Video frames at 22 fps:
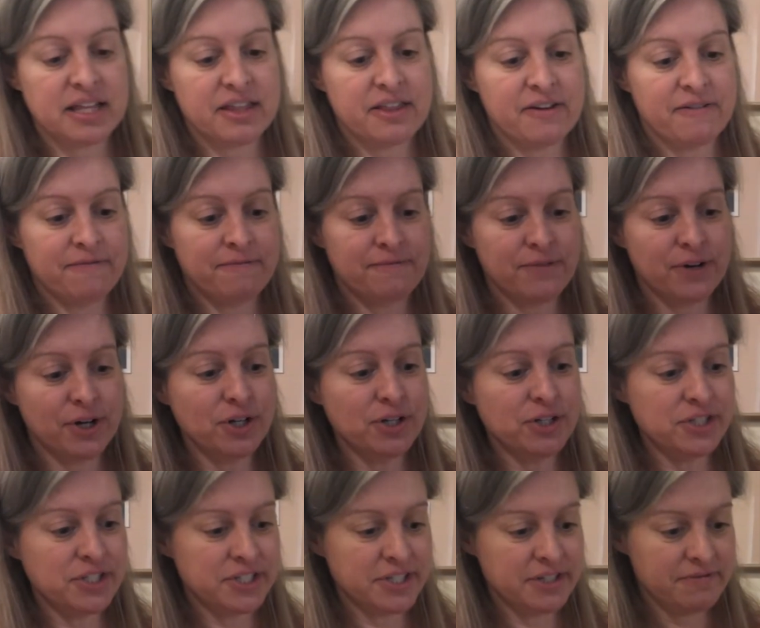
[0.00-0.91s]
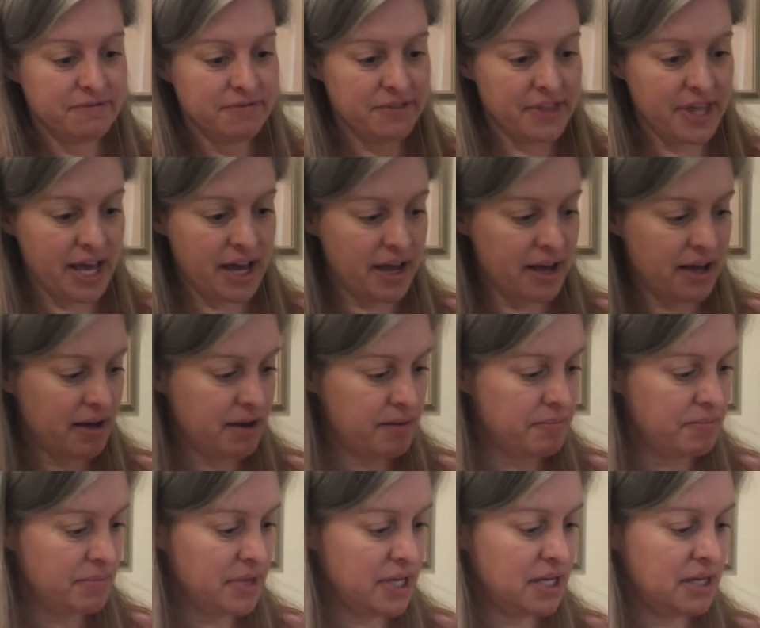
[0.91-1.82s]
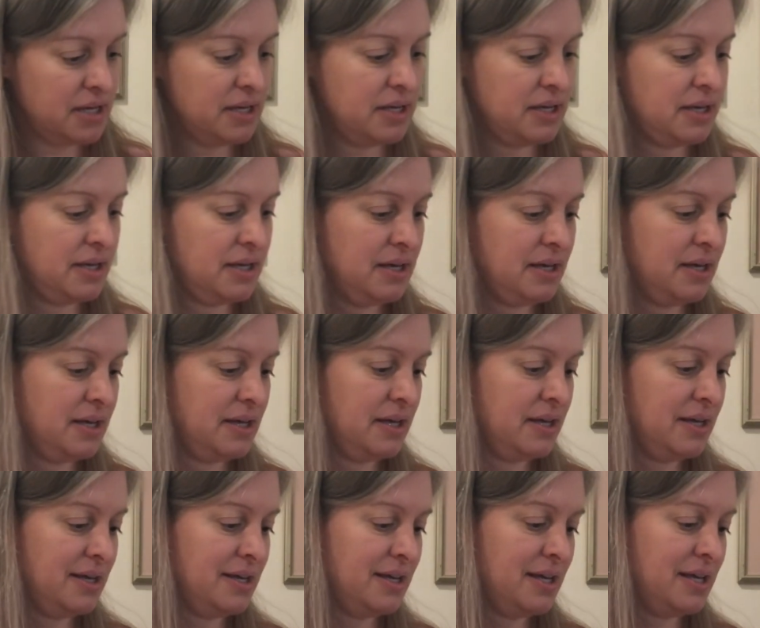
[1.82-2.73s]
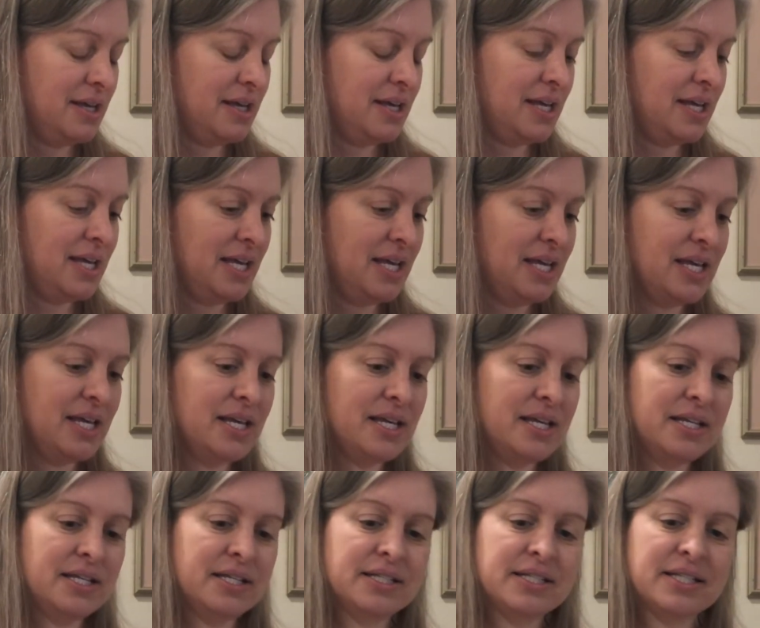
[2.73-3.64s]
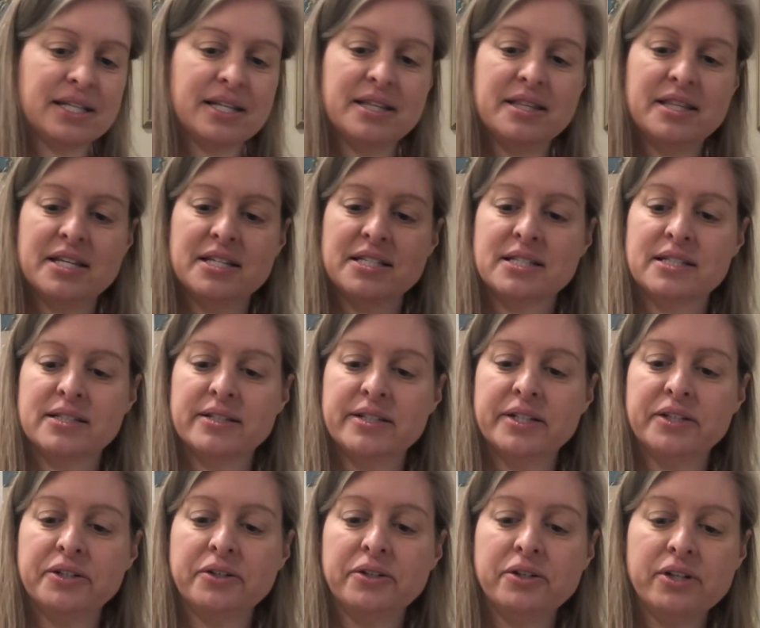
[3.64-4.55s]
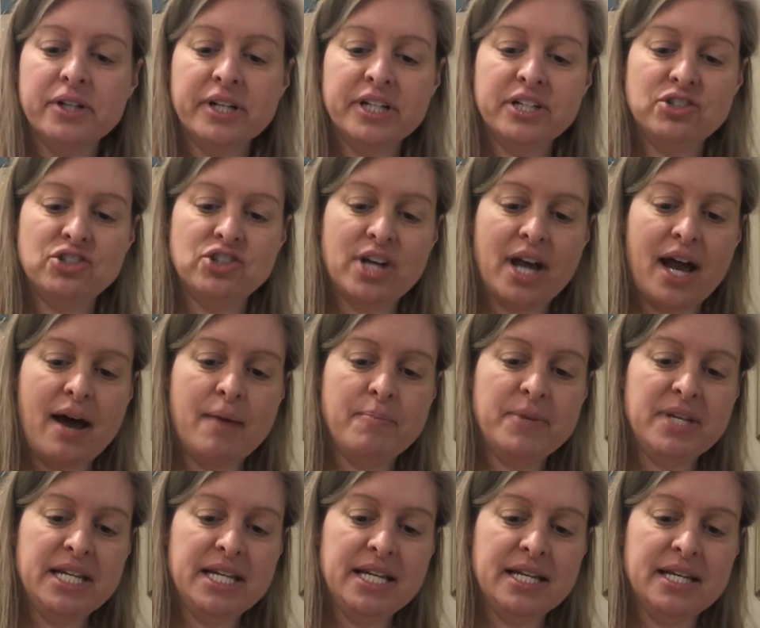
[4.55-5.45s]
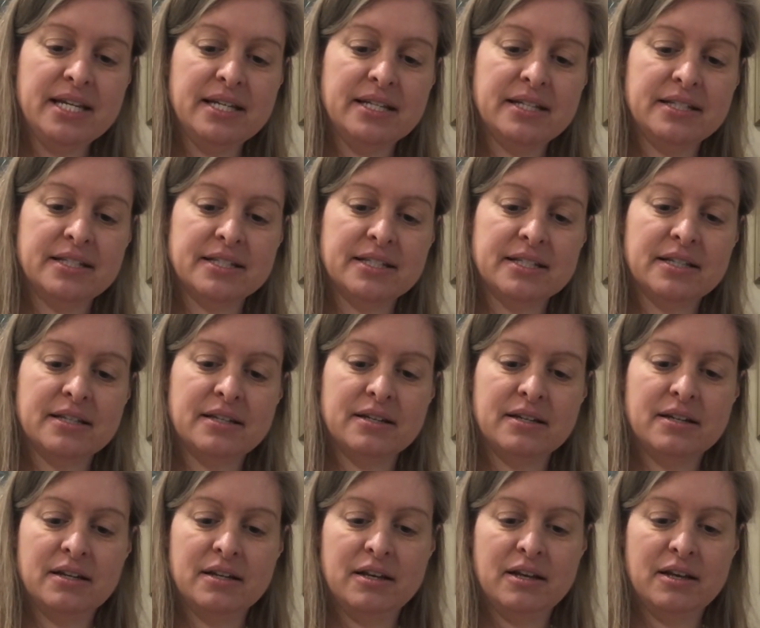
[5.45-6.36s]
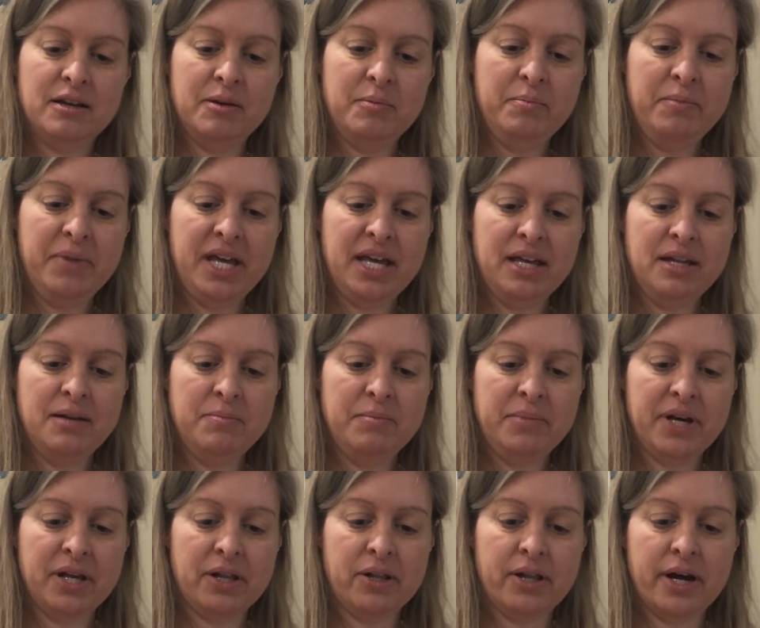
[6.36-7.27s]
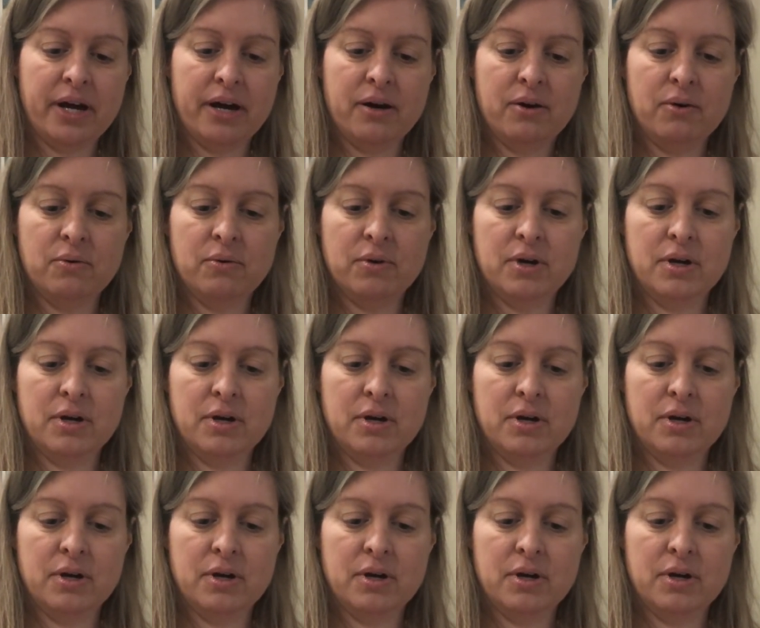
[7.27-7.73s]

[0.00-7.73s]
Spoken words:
the first of them is this little Japanese pen pillow. Let's